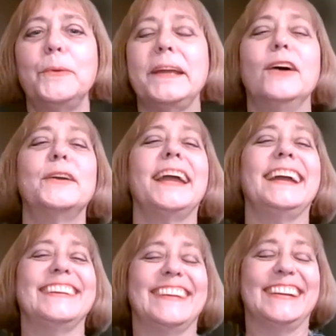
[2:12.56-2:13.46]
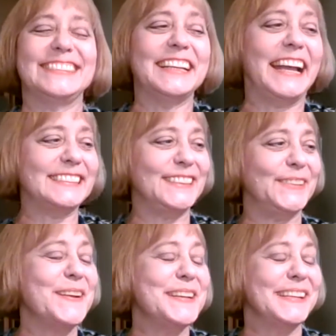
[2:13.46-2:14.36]
what? No, okay. I was going to ask
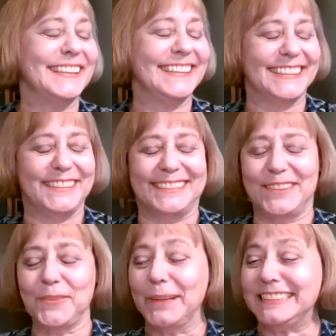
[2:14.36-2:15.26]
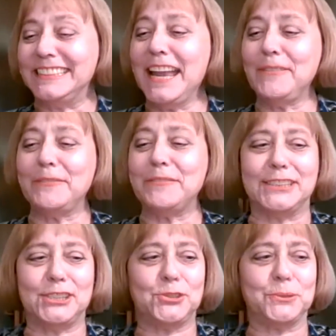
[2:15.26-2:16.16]
you, what's the name of
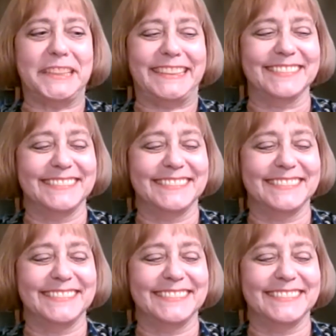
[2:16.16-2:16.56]
that street?